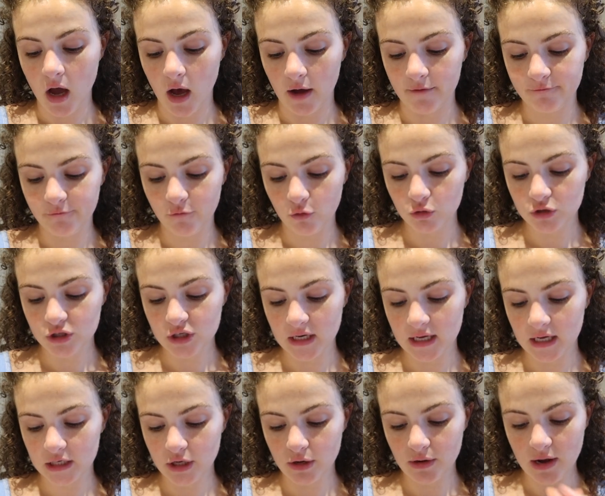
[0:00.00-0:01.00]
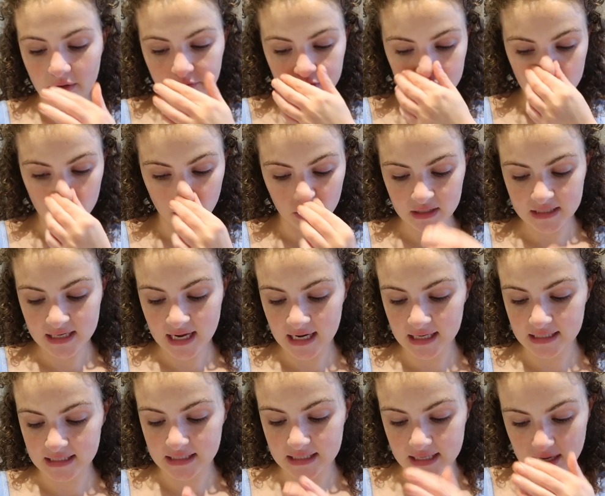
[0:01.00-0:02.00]
Unfortunately, I don't have a
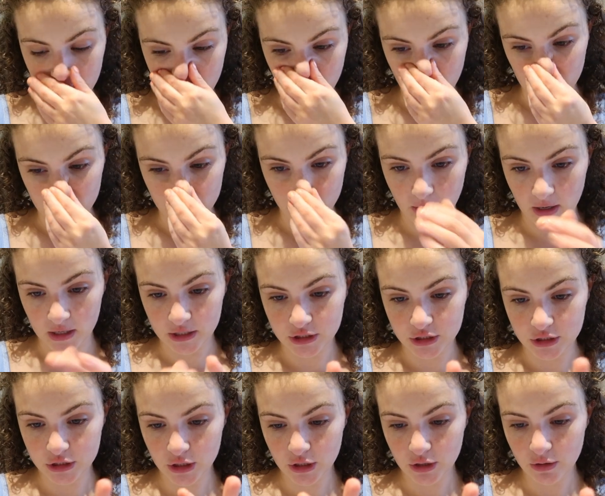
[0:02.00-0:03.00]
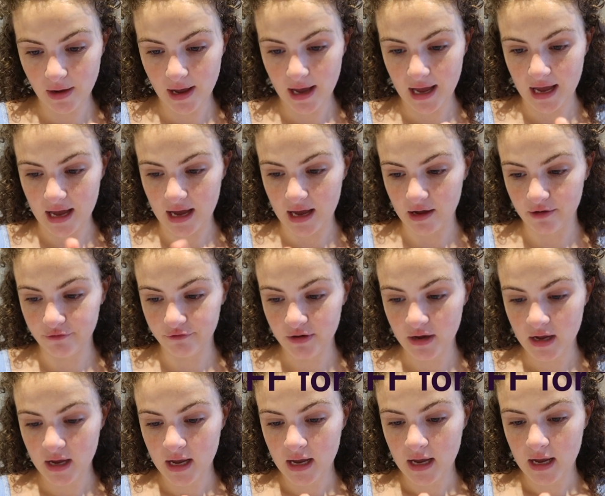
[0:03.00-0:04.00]
Donatella discount code, but I do have
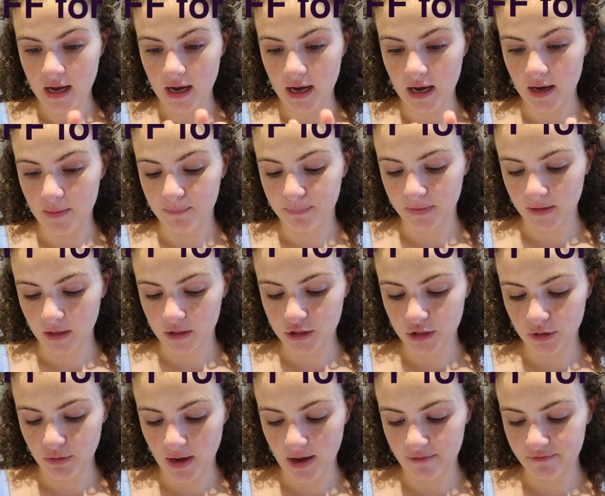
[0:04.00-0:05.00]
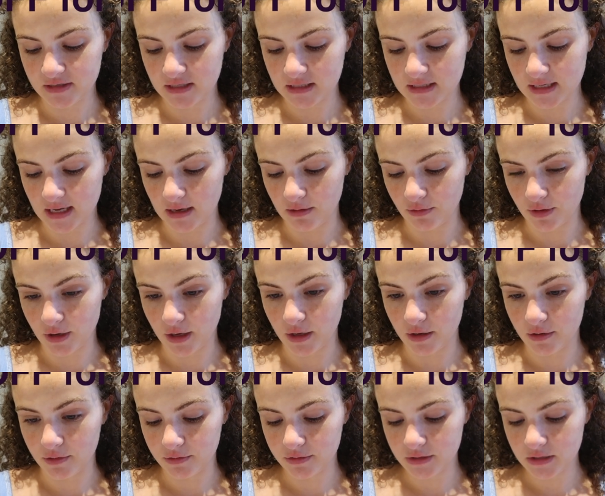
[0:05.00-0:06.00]
a discount
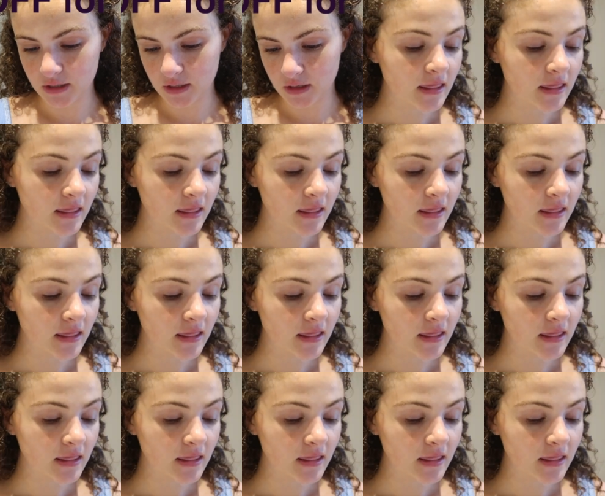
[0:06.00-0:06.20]
code.